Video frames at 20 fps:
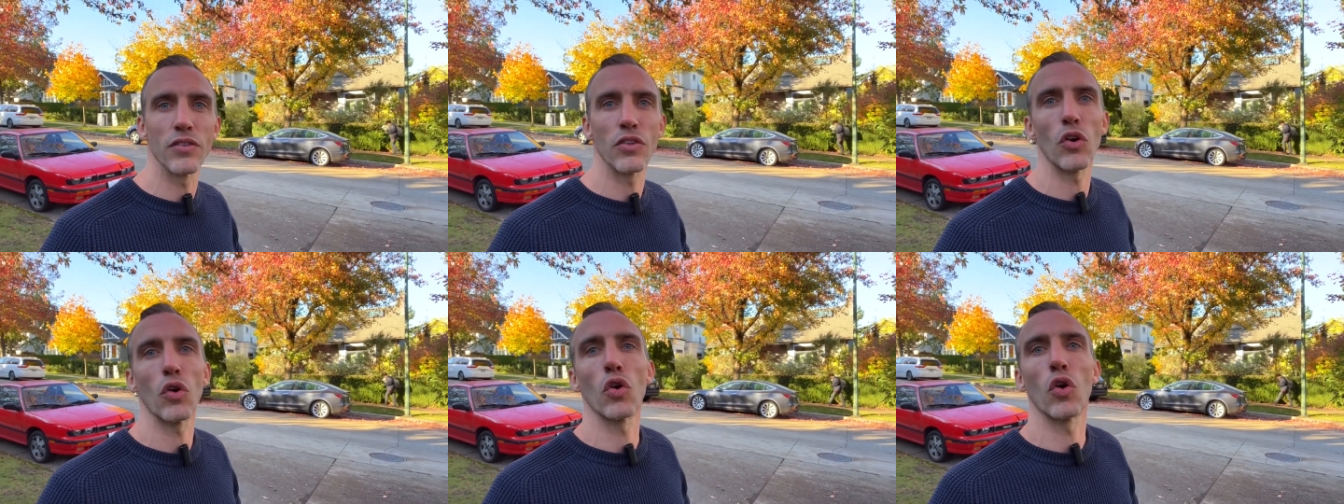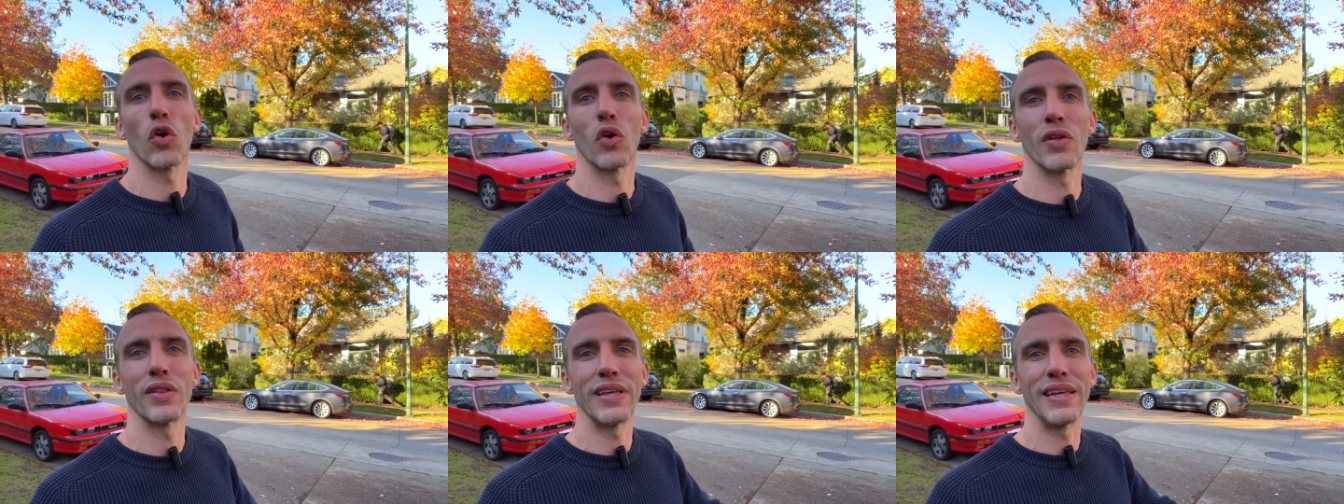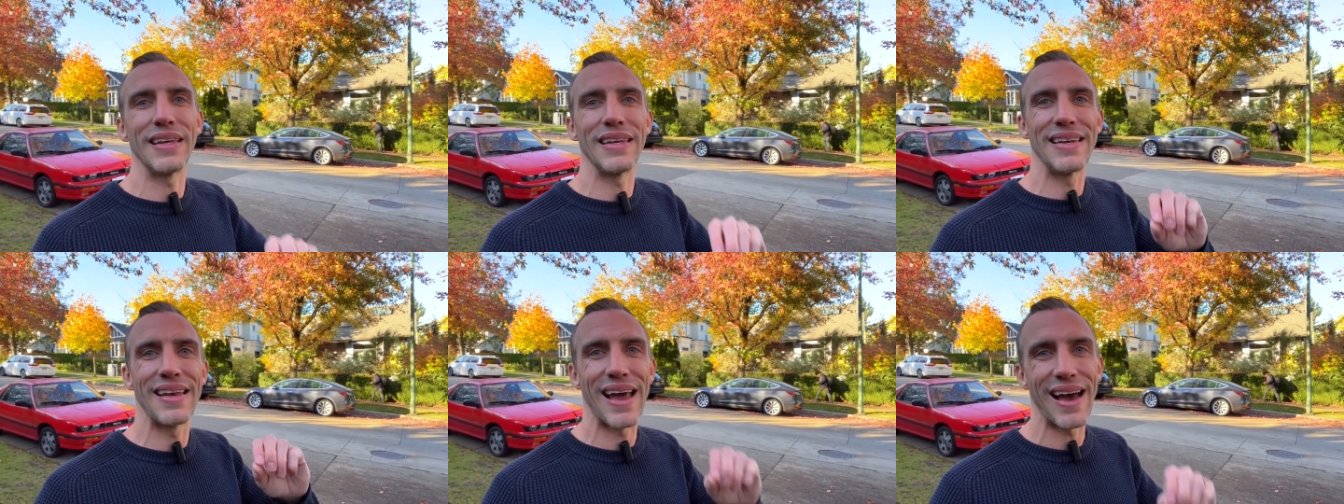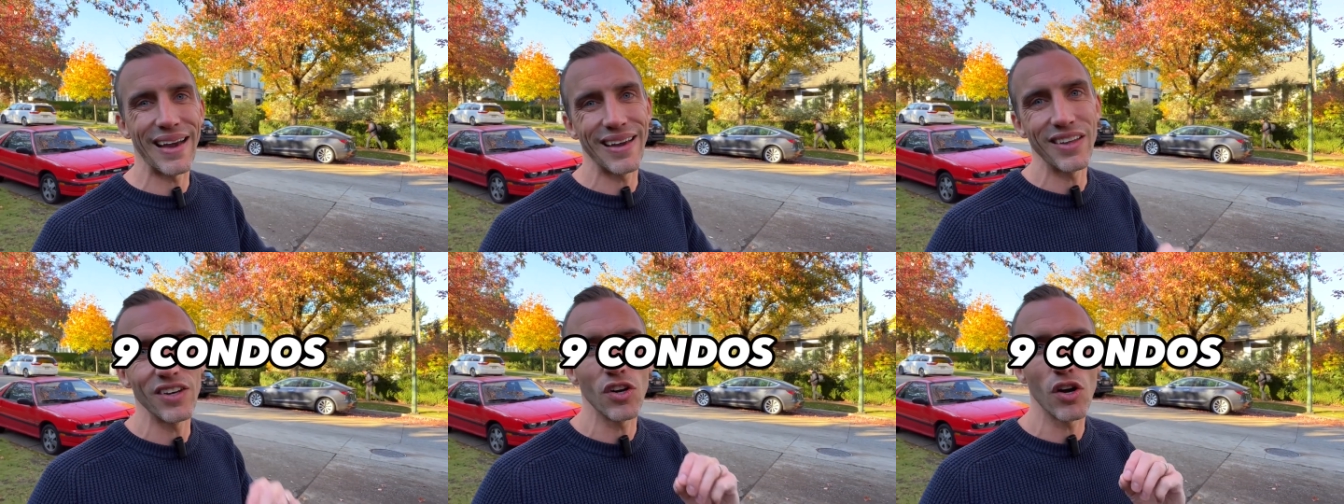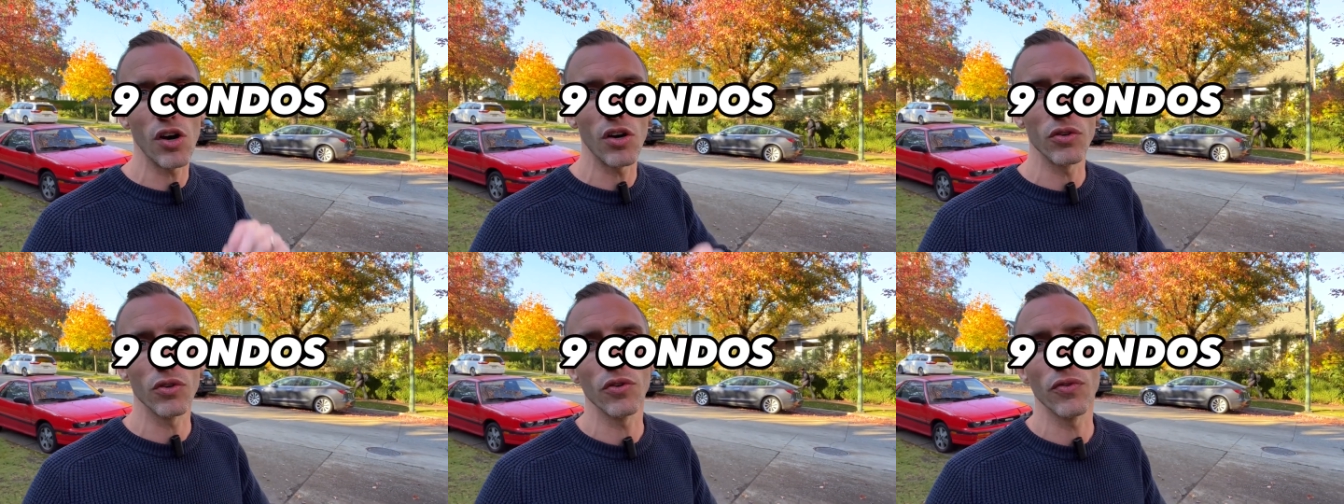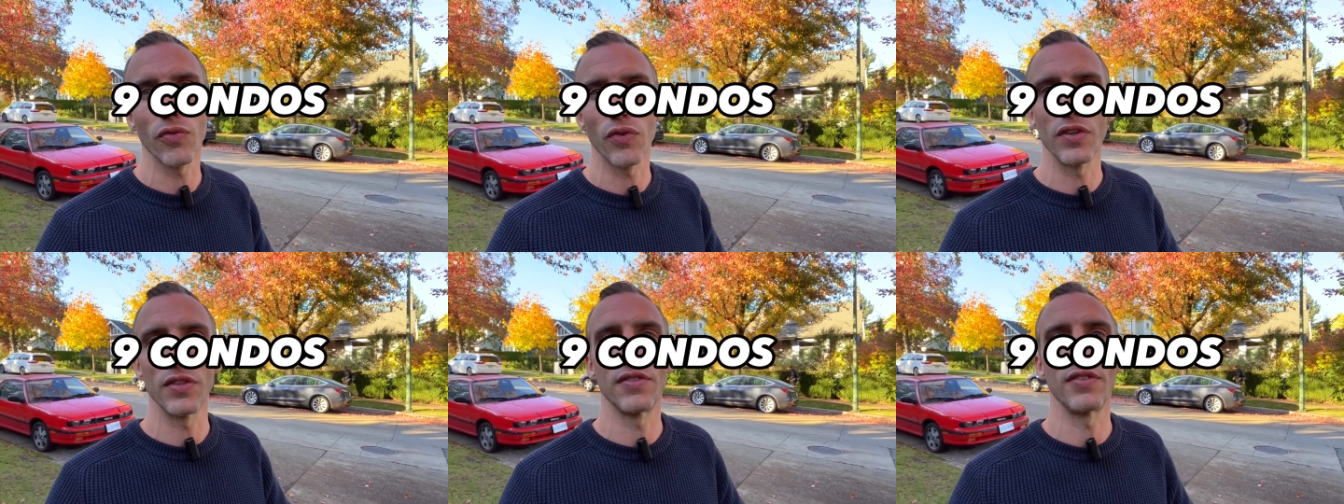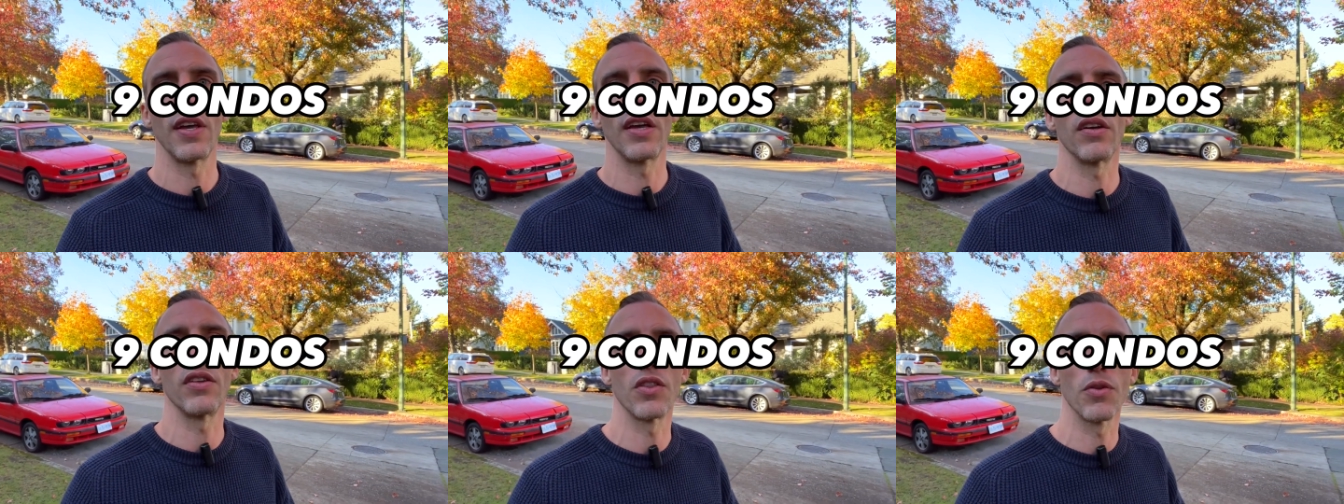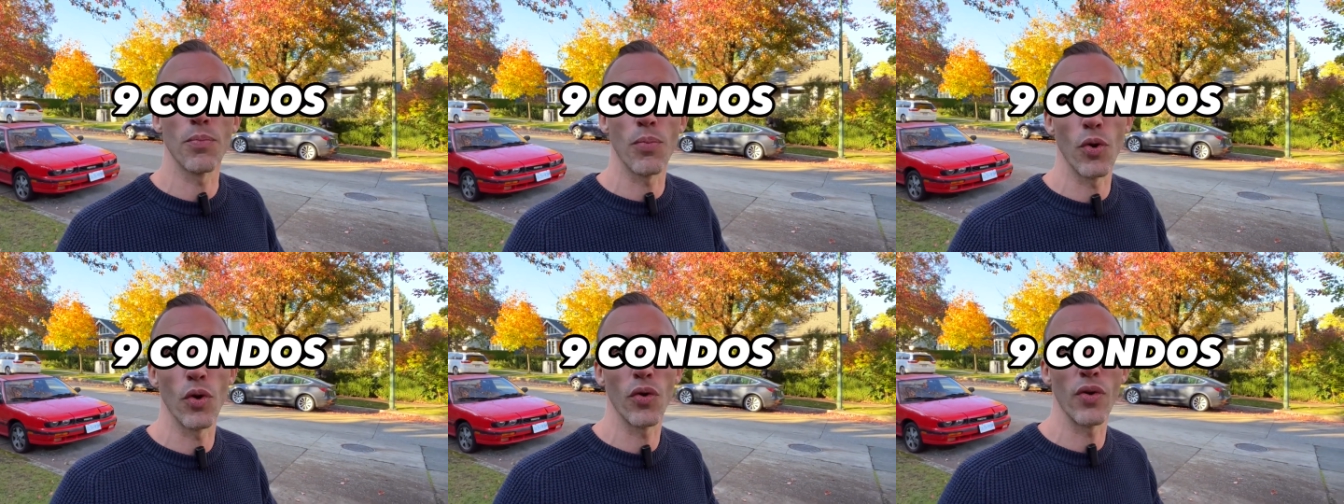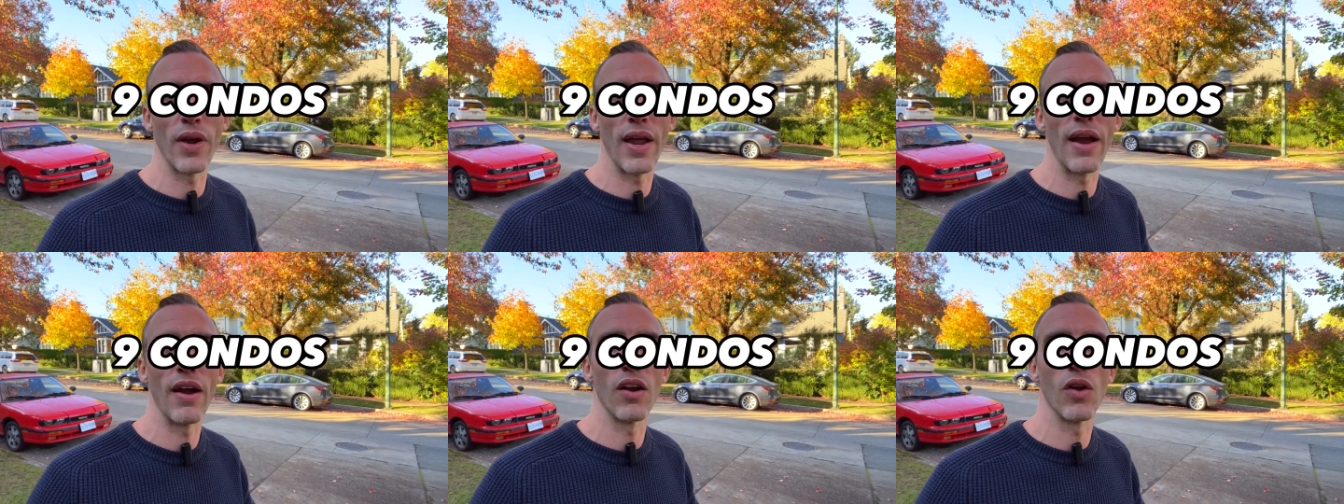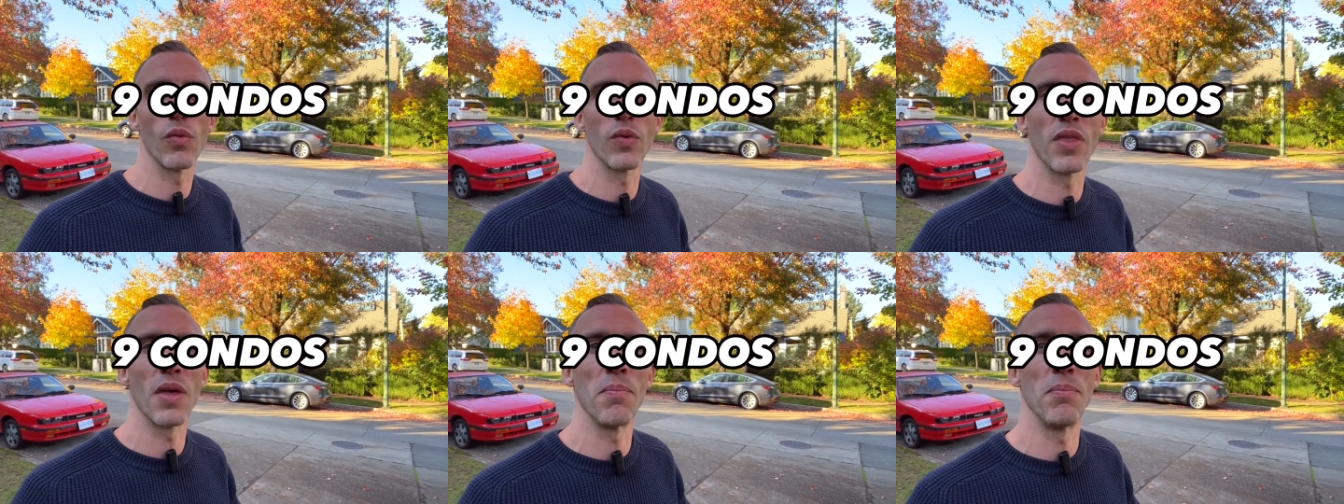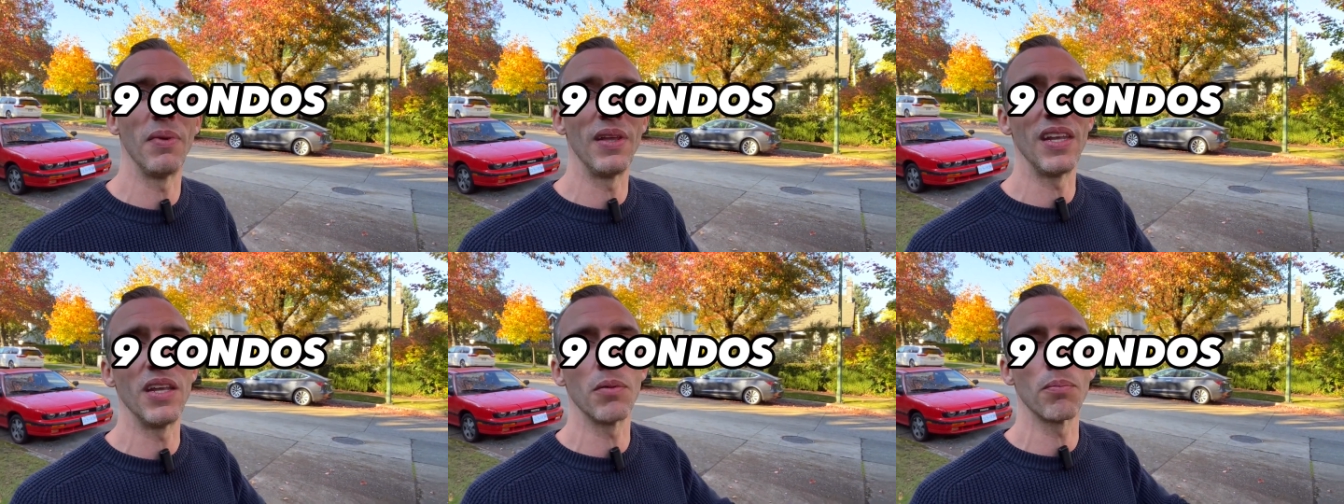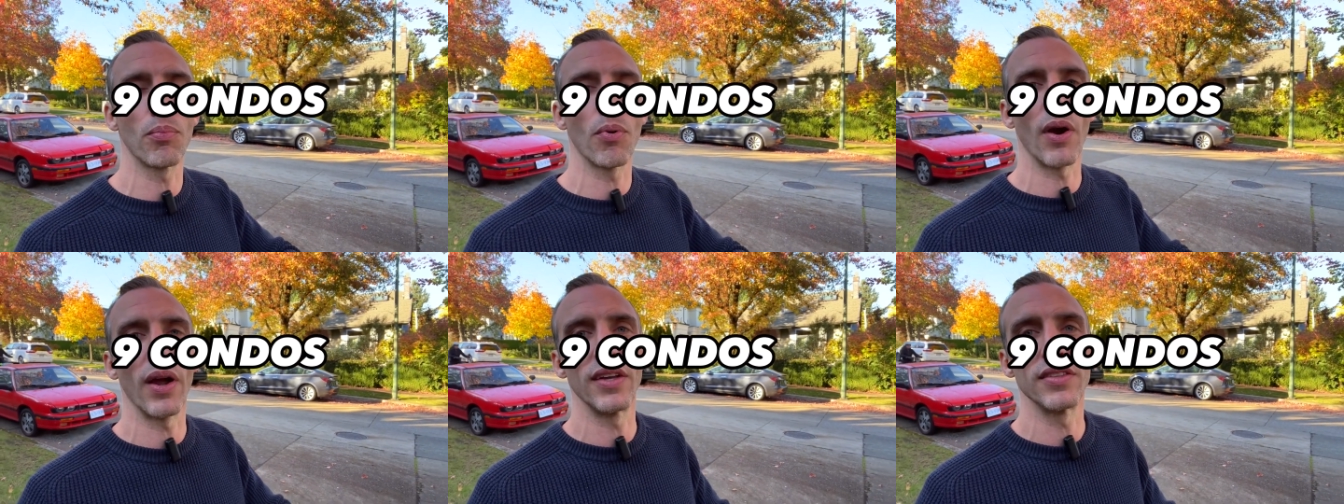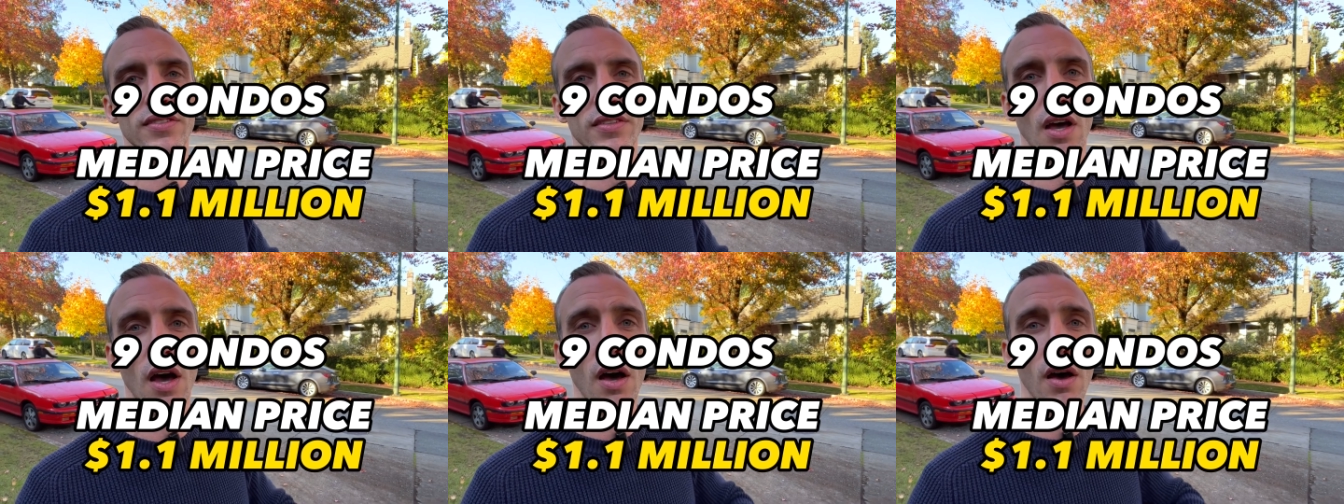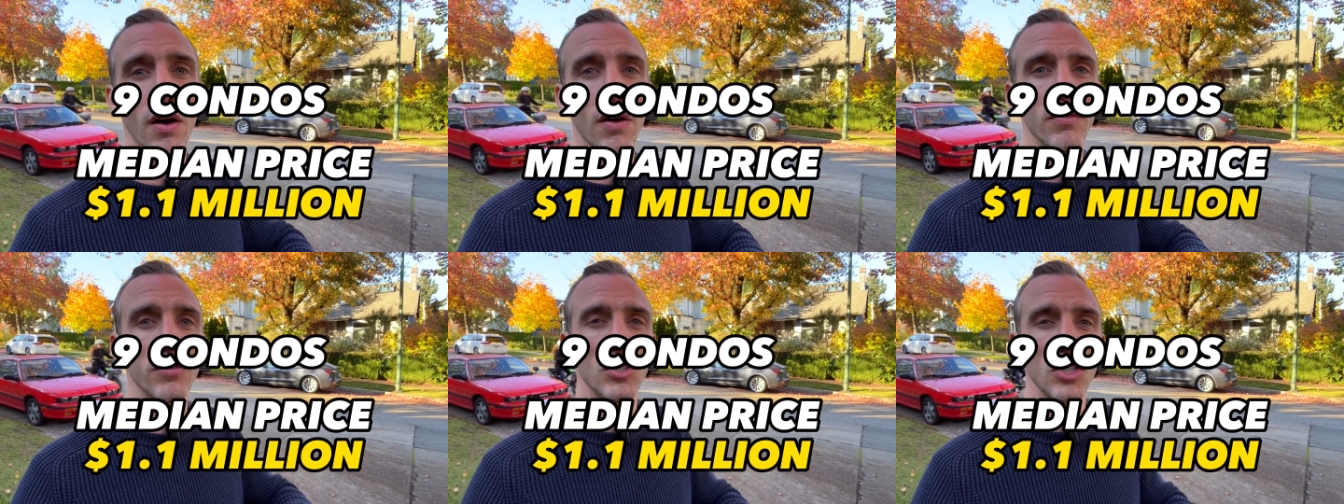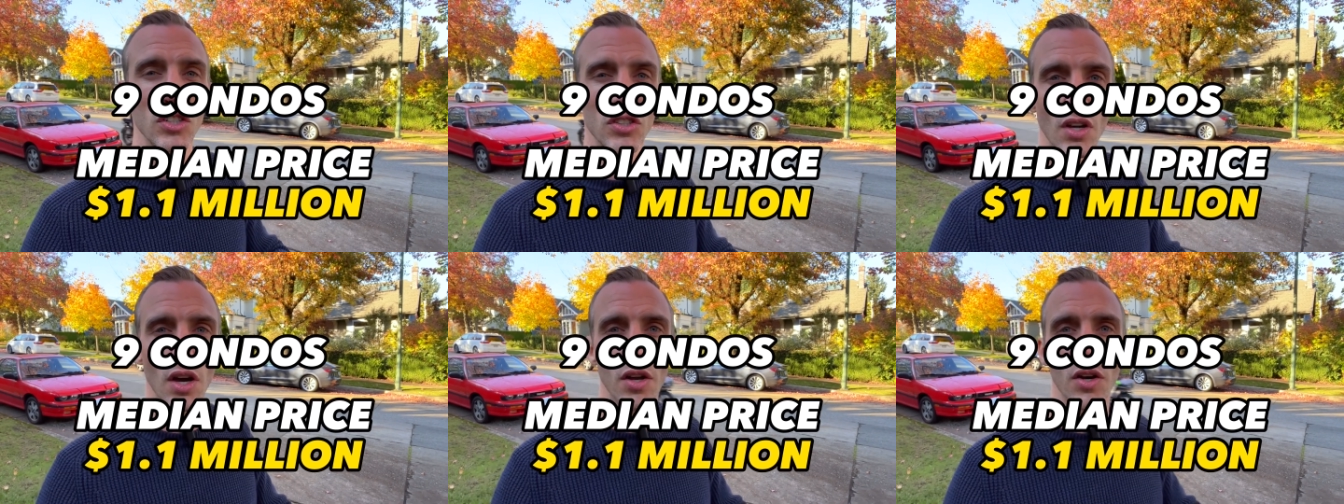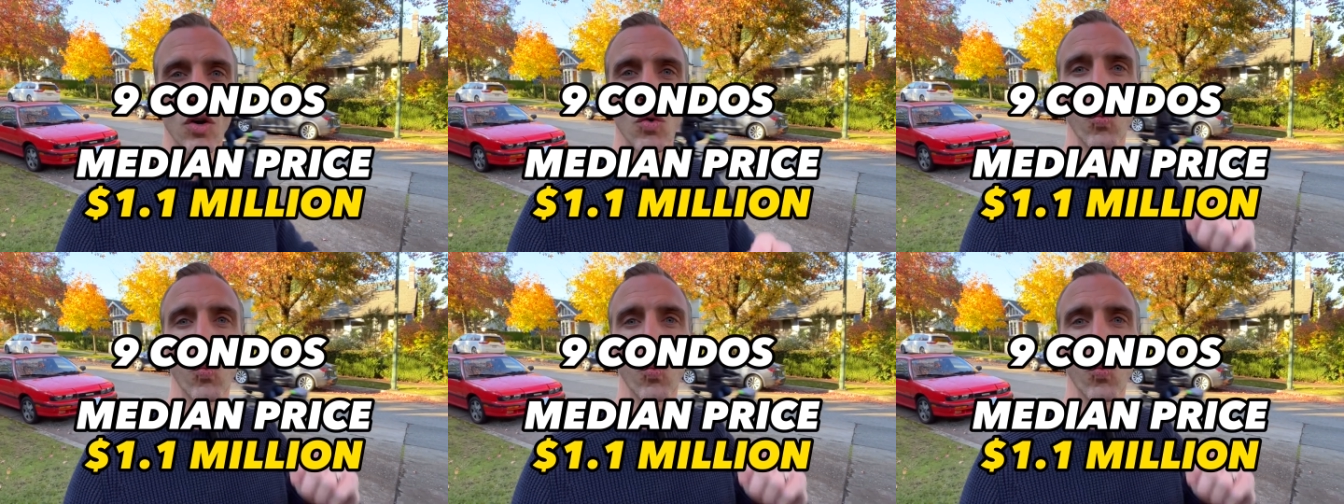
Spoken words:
there are currently 9 condos for sale in the Point Grey area with a median price of just under